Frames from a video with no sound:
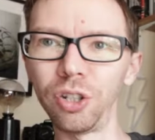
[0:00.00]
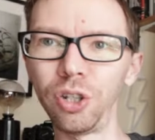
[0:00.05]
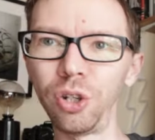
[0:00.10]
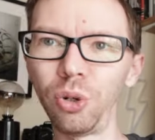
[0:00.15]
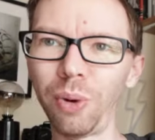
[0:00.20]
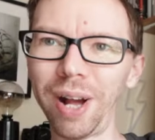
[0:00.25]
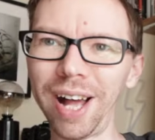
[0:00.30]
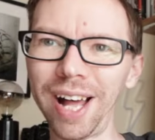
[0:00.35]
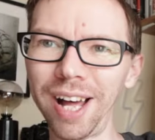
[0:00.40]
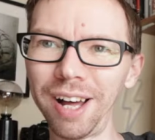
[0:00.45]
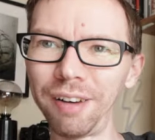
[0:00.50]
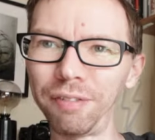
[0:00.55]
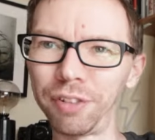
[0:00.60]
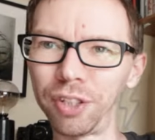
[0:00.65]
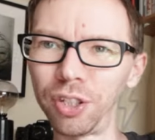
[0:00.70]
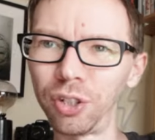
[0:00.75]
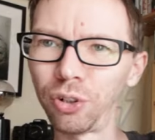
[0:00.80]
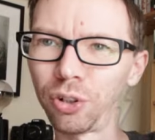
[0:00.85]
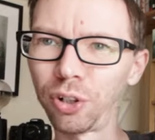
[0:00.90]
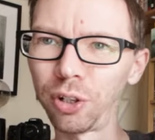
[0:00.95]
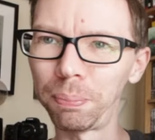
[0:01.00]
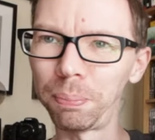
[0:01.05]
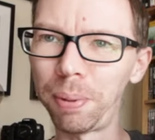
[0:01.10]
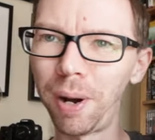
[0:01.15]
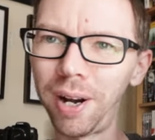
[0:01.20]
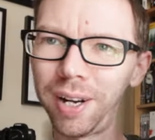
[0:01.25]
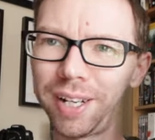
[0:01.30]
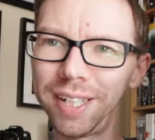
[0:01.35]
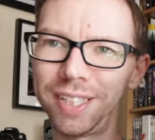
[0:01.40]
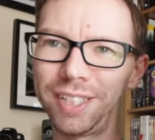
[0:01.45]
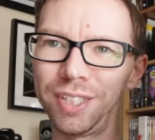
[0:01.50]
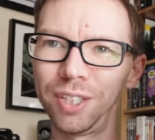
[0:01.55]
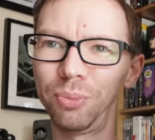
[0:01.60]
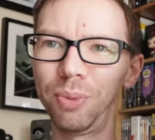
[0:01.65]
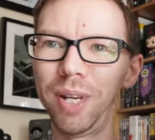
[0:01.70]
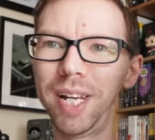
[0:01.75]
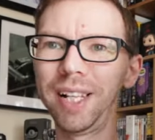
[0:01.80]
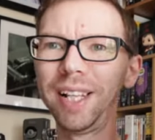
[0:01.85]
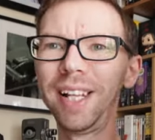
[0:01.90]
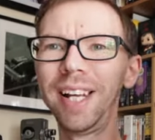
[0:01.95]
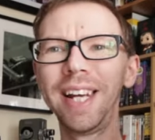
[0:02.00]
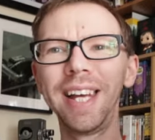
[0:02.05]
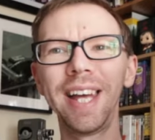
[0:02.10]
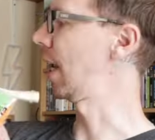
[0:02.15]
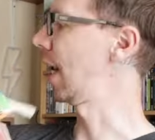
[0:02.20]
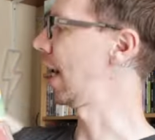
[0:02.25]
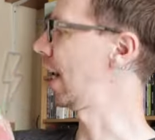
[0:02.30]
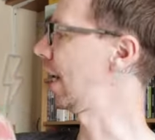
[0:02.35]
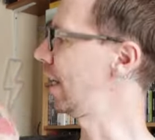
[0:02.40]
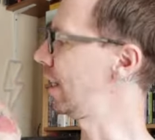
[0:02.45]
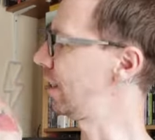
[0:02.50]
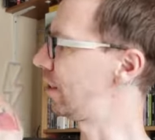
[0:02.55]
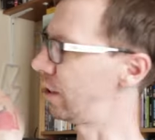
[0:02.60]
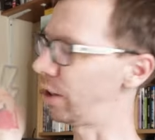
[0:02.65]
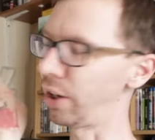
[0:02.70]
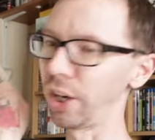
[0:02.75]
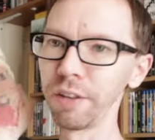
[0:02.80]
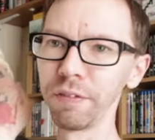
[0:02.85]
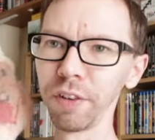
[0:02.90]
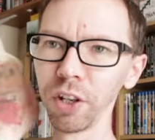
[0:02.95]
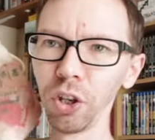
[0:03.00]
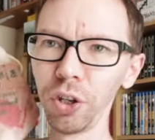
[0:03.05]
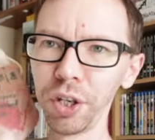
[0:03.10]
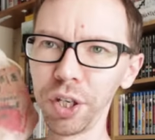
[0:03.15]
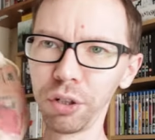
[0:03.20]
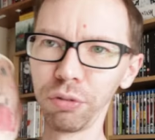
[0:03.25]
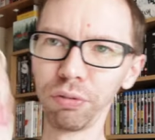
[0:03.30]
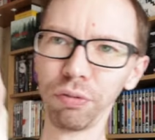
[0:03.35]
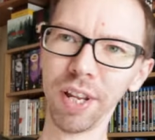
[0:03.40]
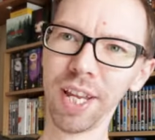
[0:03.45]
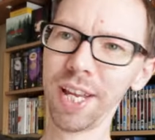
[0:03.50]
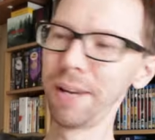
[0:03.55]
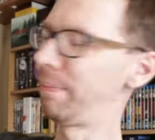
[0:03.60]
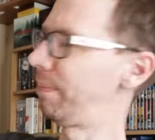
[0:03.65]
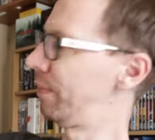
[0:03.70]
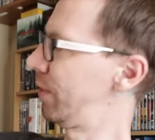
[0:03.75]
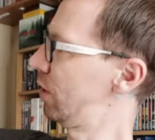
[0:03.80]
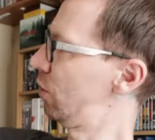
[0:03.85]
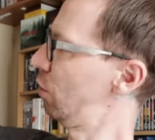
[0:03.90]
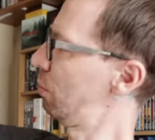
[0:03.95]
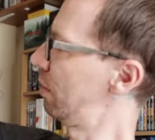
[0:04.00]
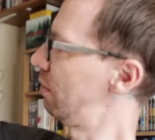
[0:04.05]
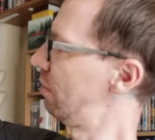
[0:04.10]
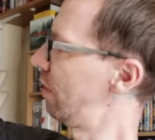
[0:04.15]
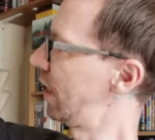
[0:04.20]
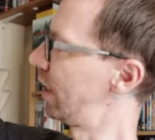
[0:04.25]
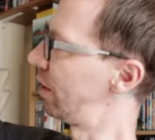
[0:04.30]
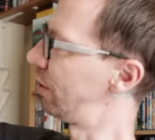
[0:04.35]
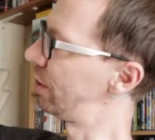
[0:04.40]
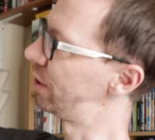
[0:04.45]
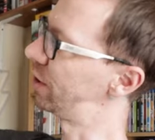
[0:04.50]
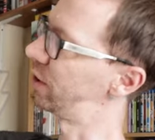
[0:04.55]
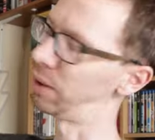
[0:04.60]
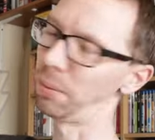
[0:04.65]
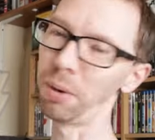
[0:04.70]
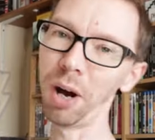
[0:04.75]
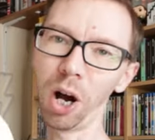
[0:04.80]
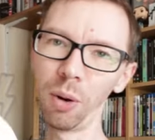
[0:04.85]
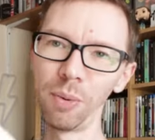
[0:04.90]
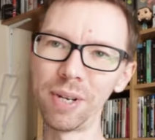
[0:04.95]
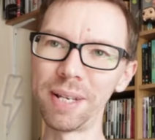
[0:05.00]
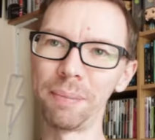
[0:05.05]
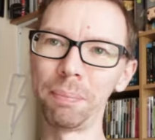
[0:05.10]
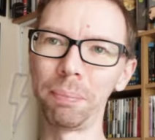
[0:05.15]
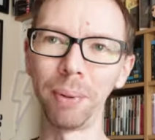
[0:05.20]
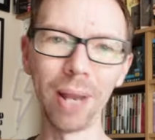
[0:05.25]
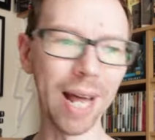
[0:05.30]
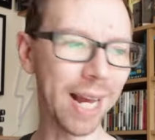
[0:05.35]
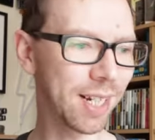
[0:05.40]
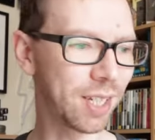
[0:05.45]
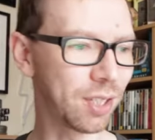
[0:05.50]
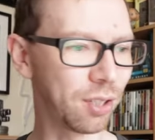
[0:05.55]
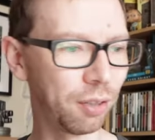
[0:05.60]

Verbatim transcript: you have your pockets as well. Yeah, it is kind of a light cream. This would be really nice because I'm always in black